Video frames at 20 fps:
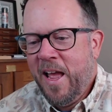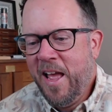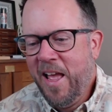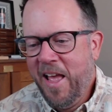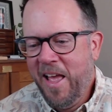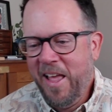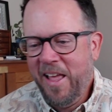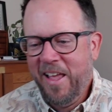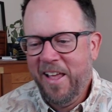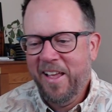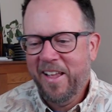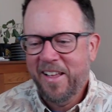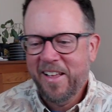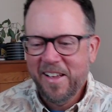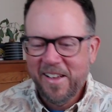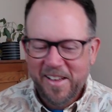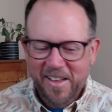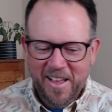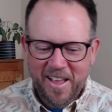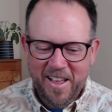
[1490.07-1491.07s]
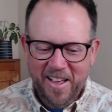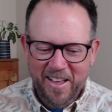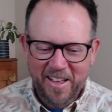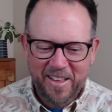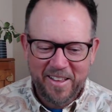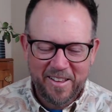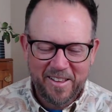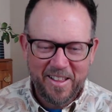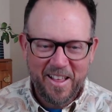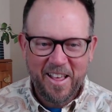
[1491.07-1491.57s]

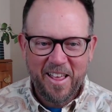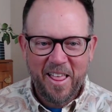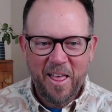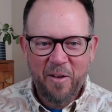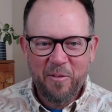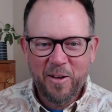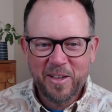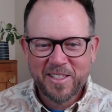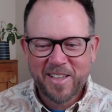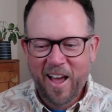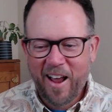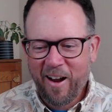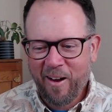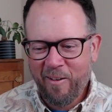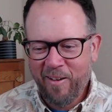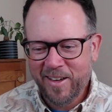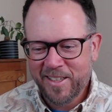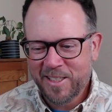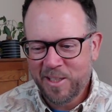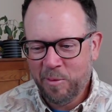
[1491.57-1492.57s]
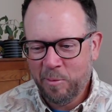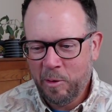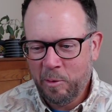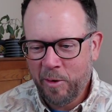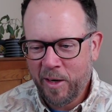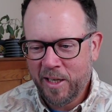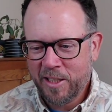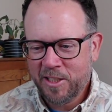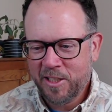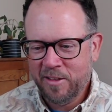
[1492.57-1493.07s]
that was kind of questionable
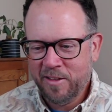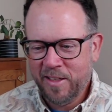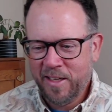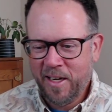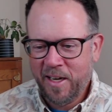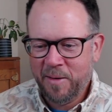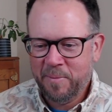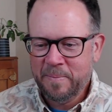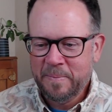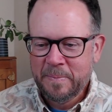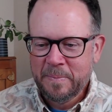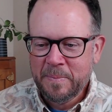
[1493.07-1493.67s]
when I showed it up.